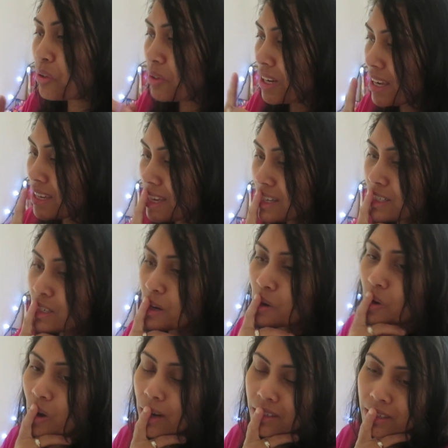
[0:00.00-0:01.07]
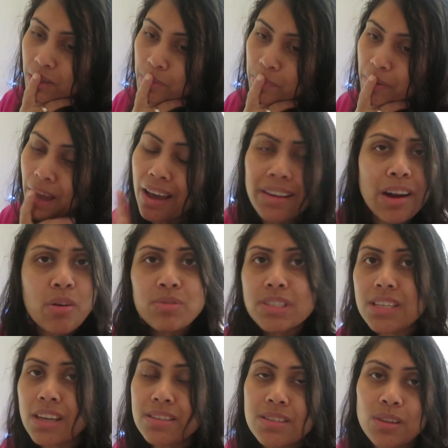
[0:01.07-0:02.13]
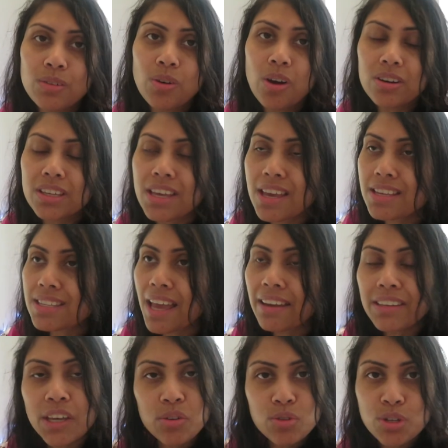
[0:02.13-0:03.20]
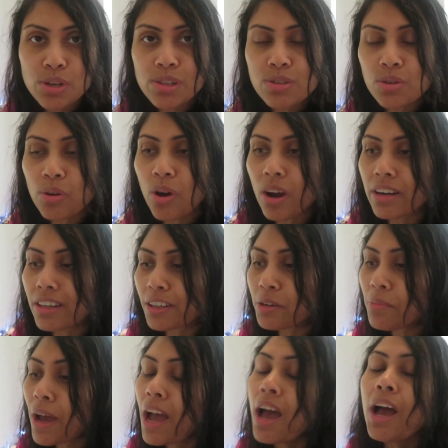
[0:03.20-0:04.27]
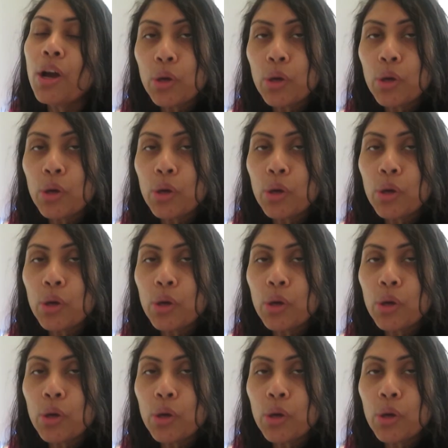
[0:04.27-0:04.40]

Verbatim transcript: Today Yesha got up around 6 o'clock, yes, and Kyush also got up.